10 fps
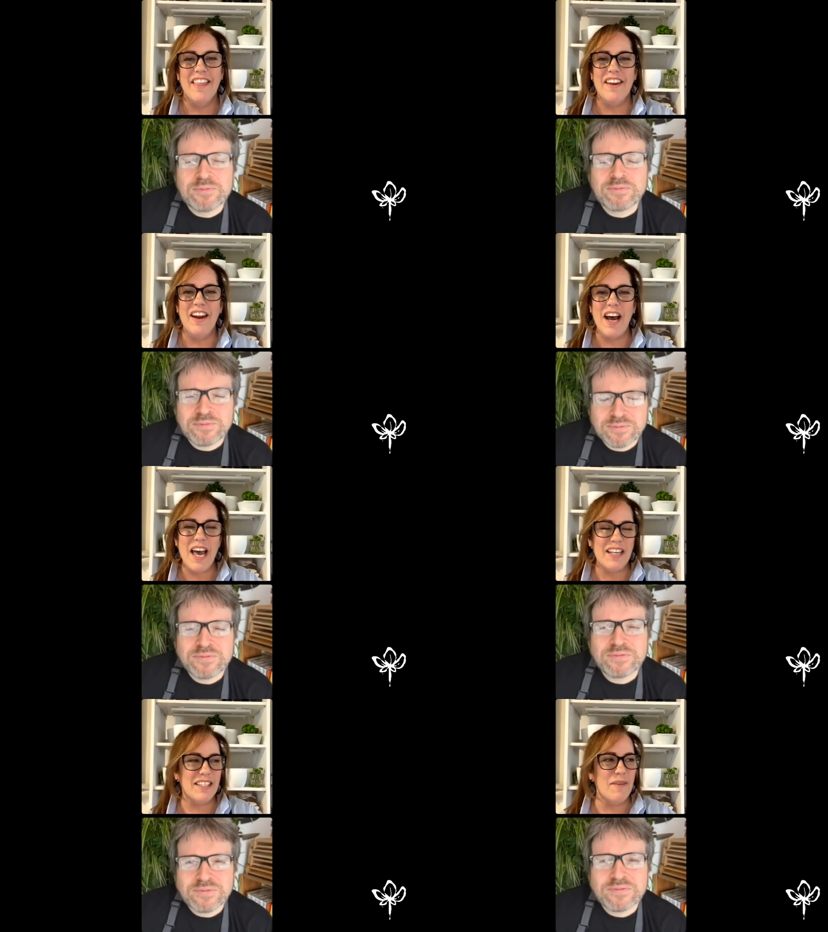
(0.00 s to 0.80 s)
Speaker 1: They're not,
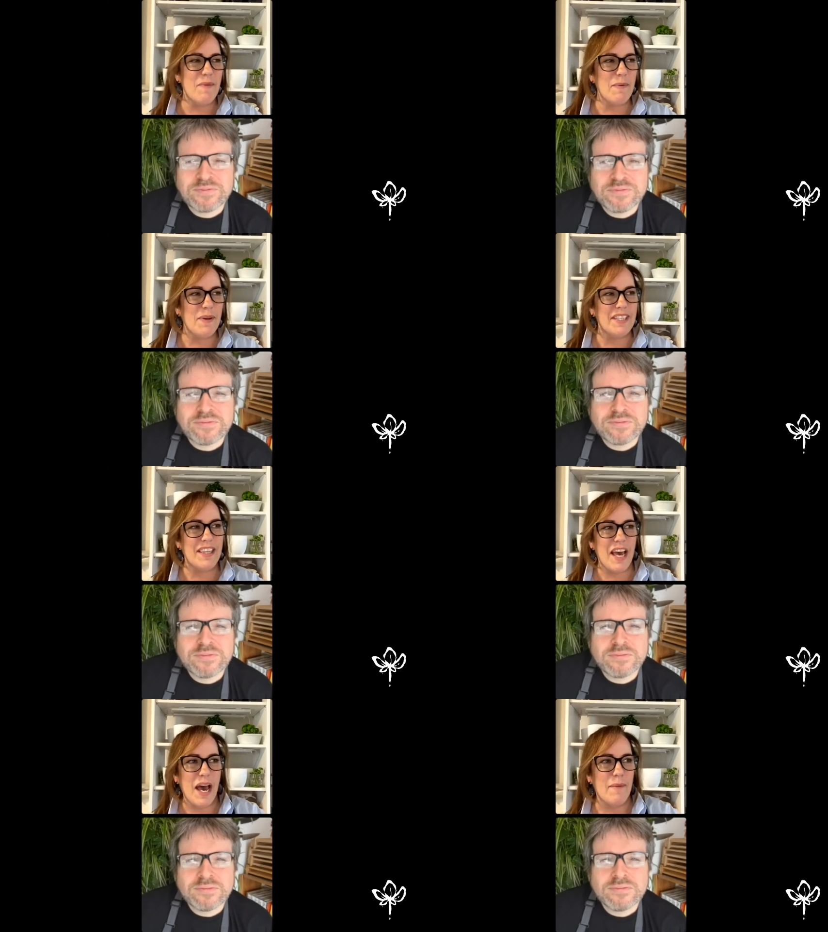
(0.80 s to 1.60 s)
some people say
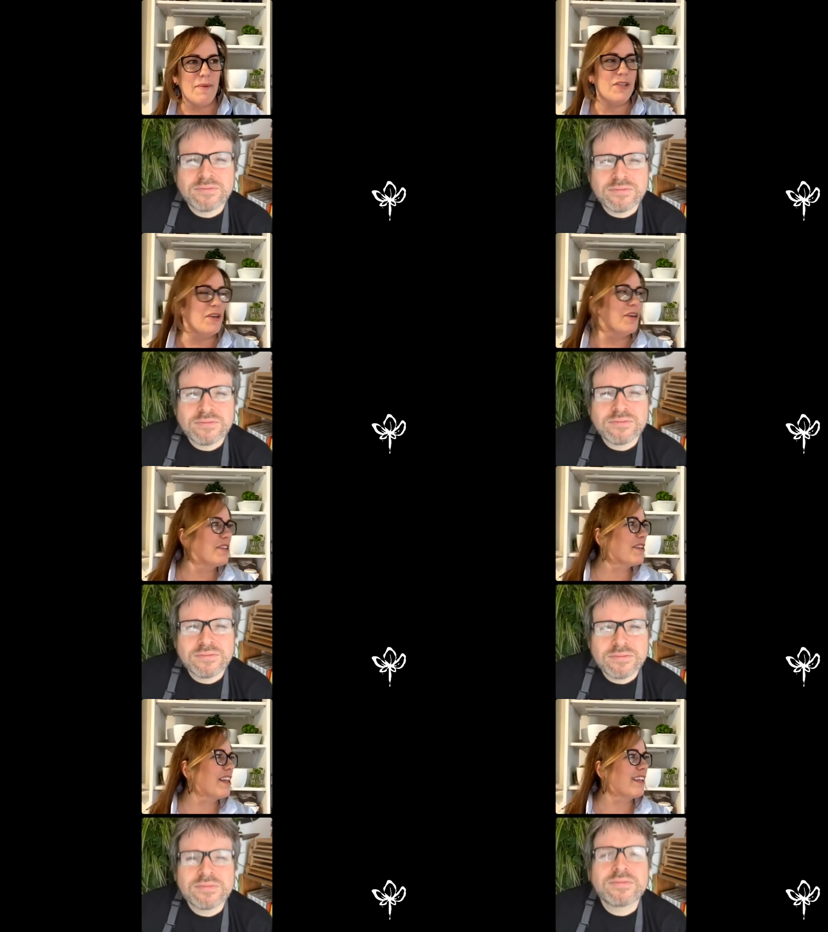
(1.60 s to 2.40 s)
the
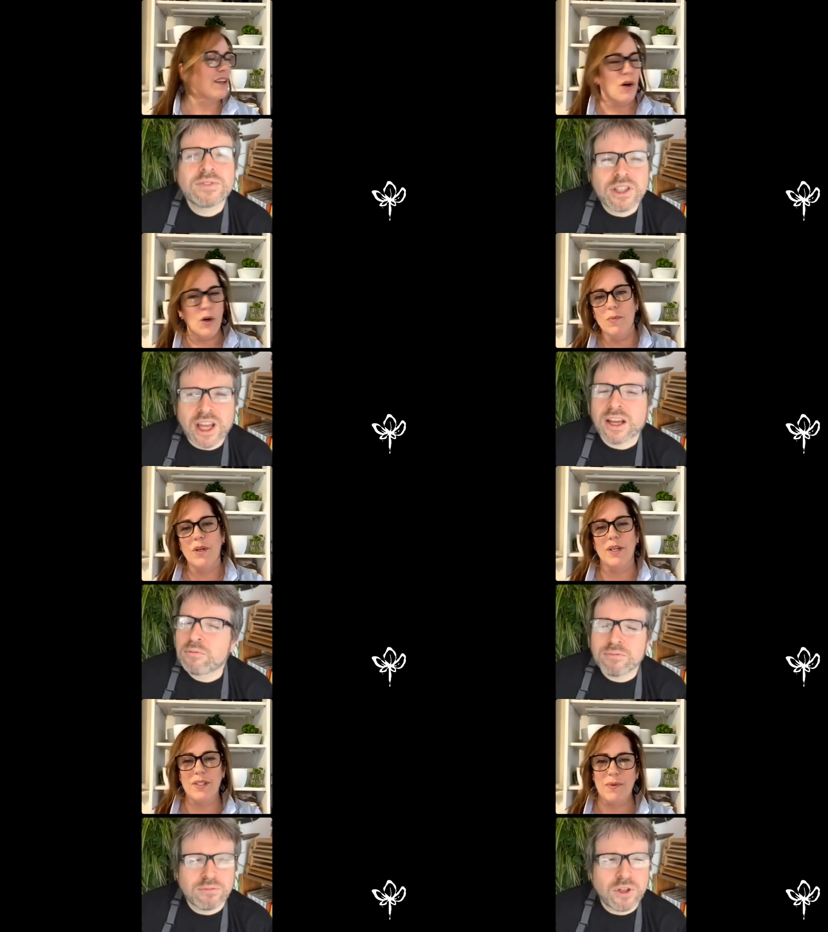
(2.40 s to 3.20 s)
amateurs or like the home yeah.
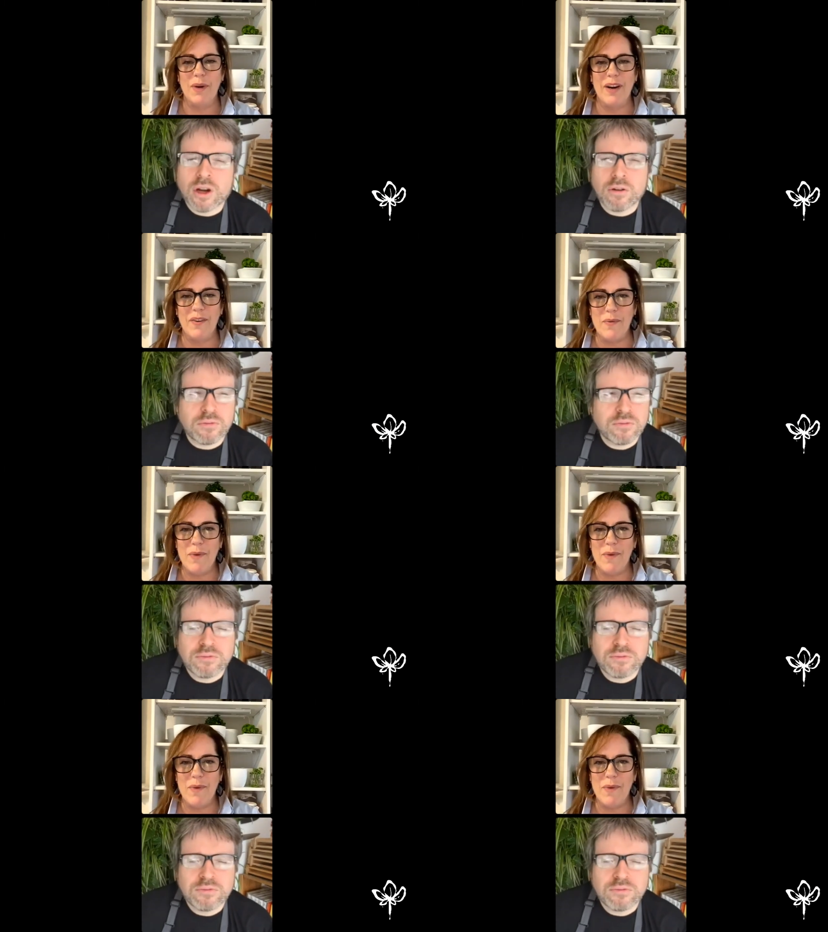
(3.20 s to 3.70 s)
cooks or whatever. No.